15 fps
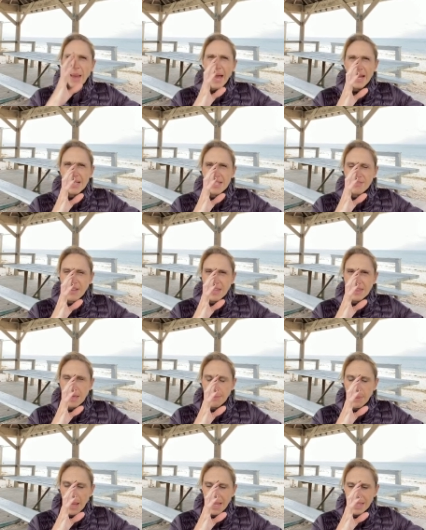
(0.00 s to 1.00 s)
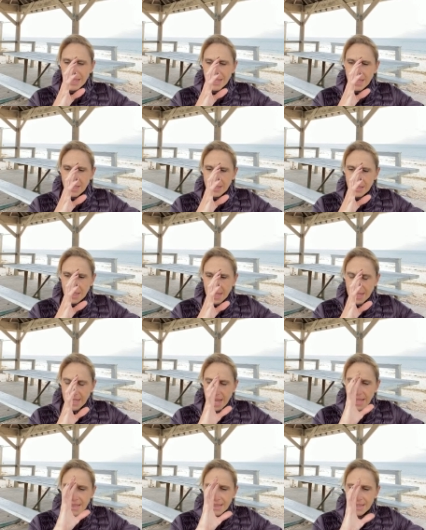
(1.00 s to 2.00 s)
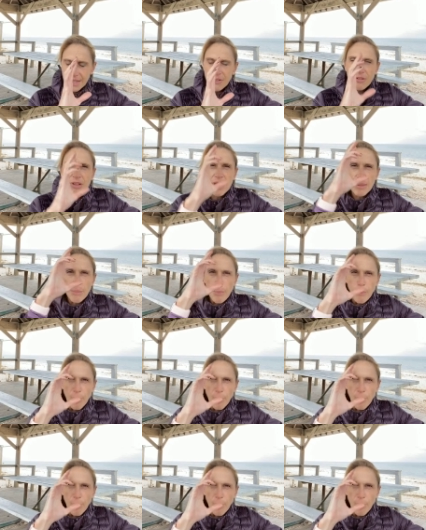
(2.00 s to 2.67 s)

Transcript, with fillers: activate that pineal gland, and literally